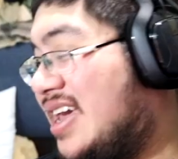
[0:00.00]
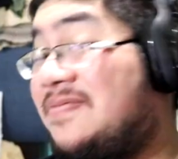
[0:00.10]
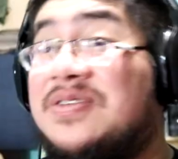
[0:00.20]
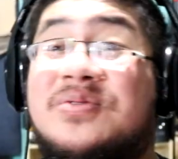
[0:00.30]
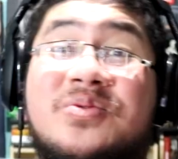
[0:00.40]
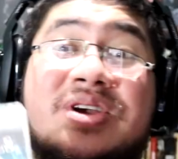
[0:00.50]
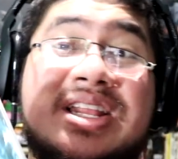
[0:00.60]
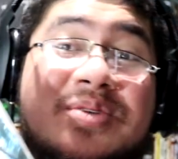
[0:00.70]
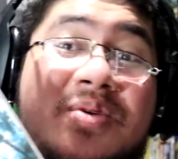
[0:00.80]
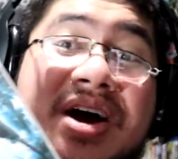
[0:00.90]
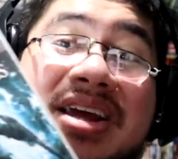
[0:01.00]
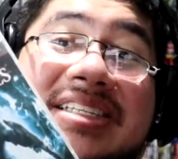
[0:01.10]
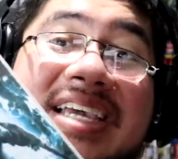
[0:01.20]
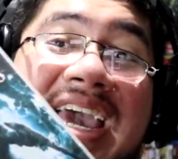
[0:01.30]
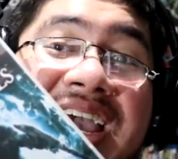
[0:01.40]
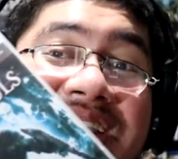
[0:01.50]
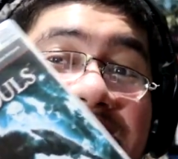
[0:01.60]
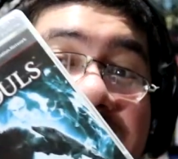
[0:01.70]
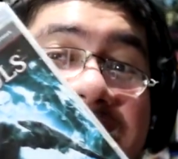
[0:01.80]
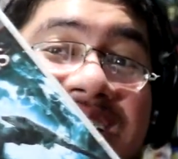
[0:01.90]
If you really wanted to hate
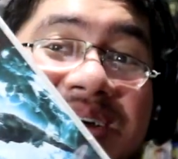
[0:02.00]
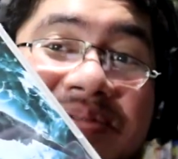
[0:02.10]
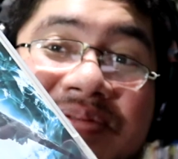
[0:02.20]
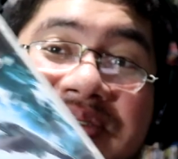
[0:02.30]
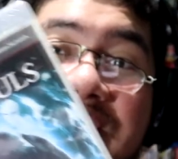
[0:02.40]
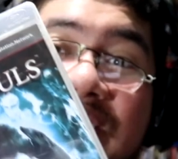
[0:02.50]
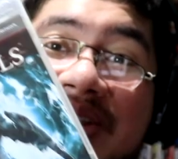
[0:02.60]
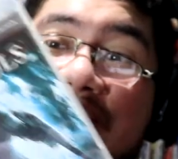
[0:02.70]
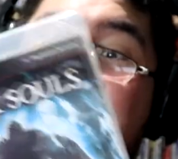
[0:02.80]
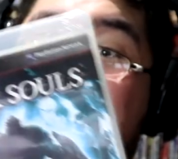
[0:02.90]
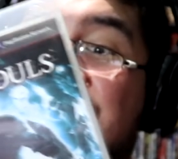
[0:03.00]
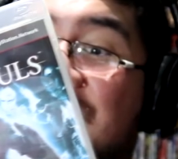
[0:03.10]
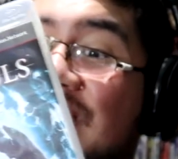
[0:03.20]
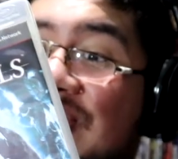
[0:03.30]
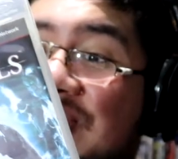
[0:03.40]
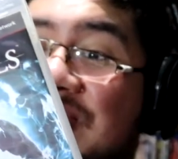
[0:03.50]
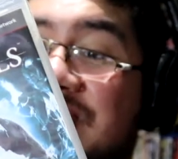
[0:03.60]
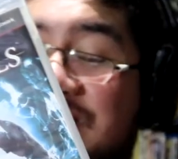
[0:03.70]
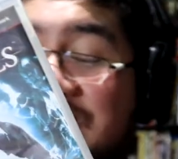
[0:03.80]
yourself, go with Dark Souls.